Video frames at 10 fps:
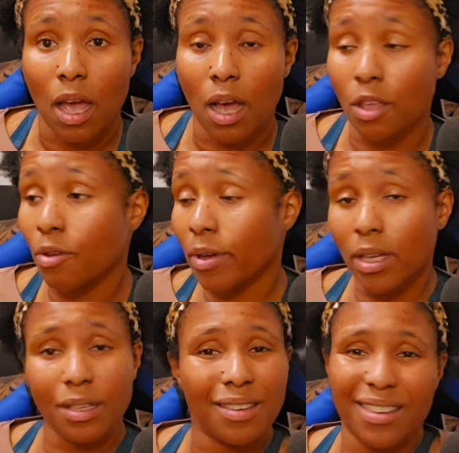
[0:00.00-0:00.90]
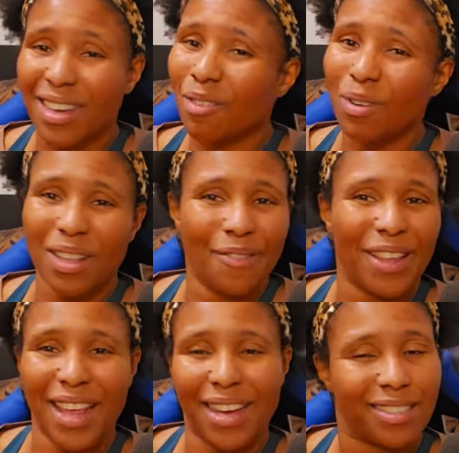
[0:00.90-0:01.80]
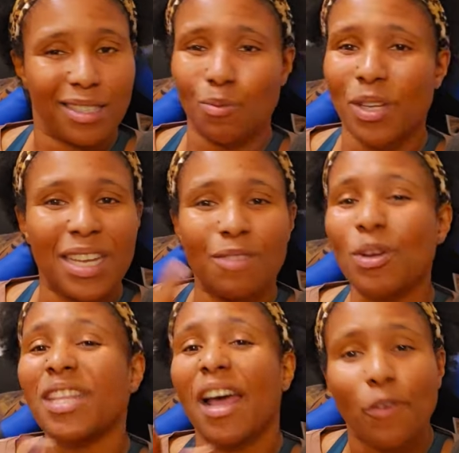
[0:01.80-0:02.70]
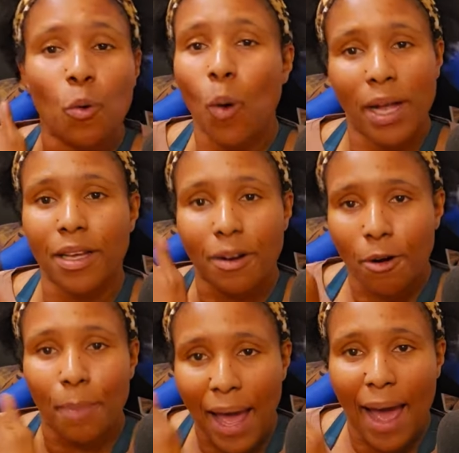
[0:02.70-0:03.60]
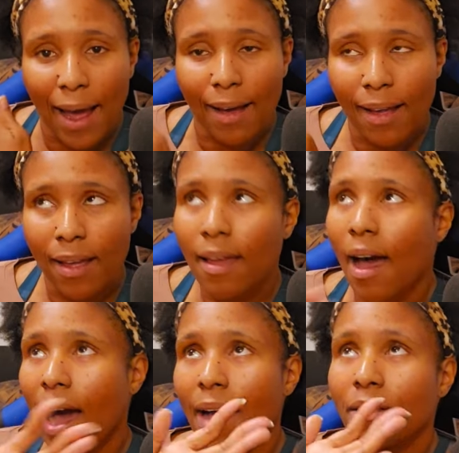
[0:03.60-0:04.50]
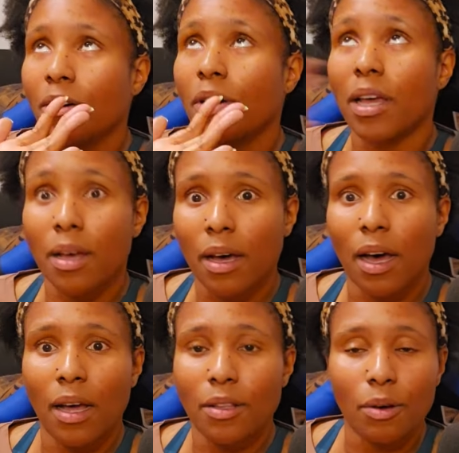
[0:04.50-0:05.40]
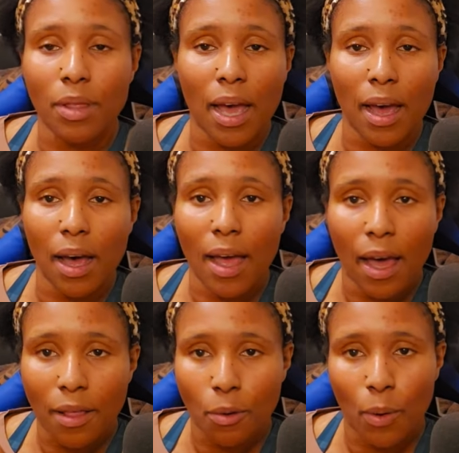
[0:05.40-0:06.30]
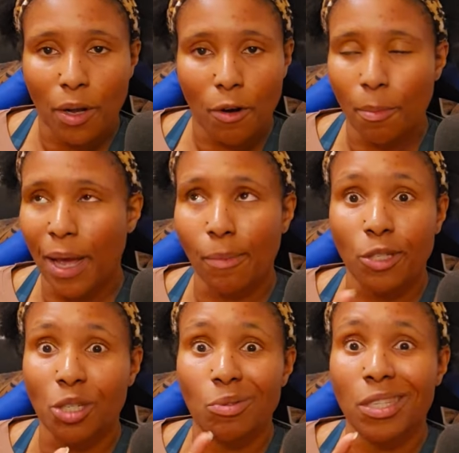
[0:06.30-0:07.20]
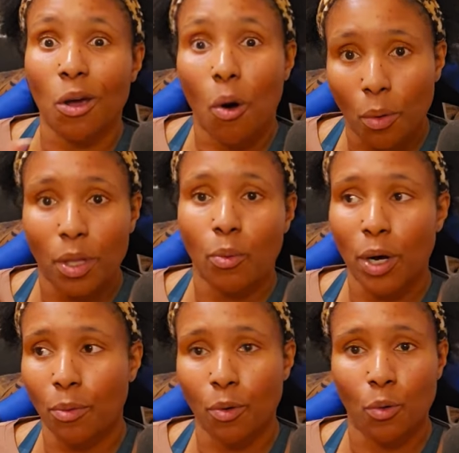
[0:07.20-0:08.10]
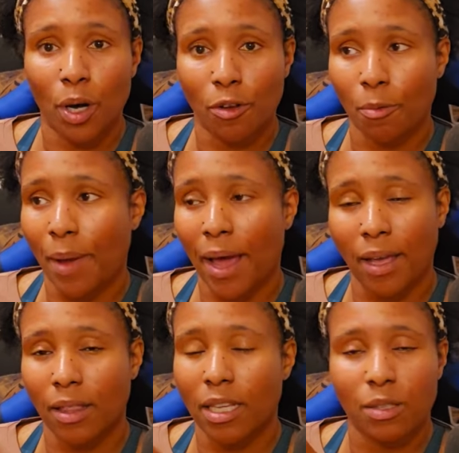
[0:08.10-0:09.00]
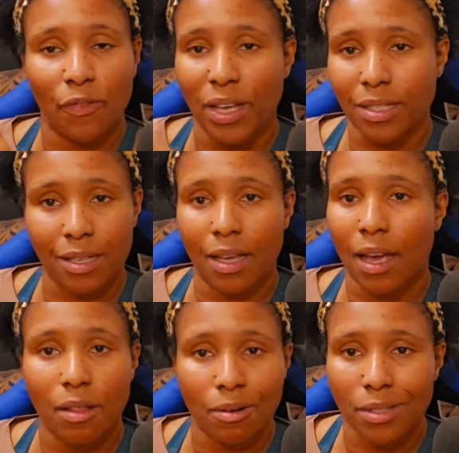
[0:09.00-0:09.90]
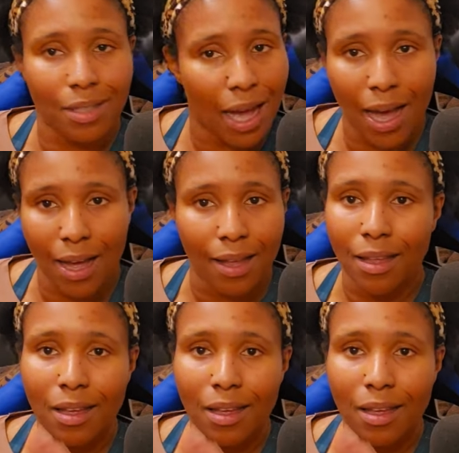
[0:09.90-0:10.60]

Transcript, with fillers: You can get rid of Alexis. We did. We never wanted her back. I know. I know that uh, Heather wanted her back, but she was the only one who wanted her back. And let's face it, Heather is not